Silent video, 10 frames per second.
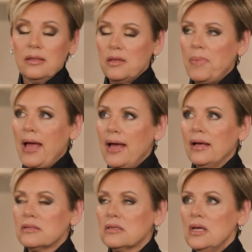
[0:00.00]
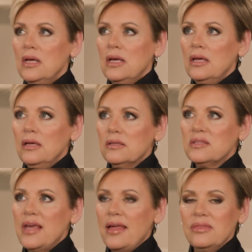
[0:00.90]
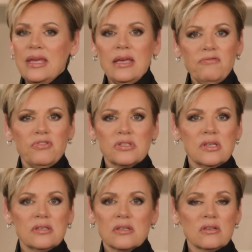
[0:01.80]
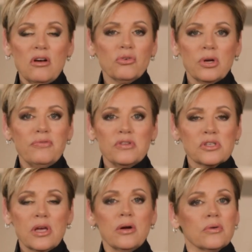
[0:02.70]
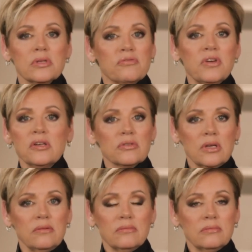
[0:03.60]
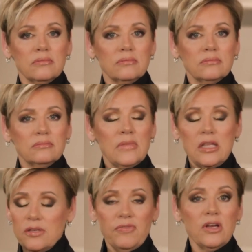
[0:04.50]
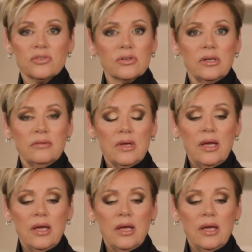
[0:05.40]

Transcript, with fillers: in the past, is that the emphasis is not grief and sorrow; it's victory. Yes. It's victory.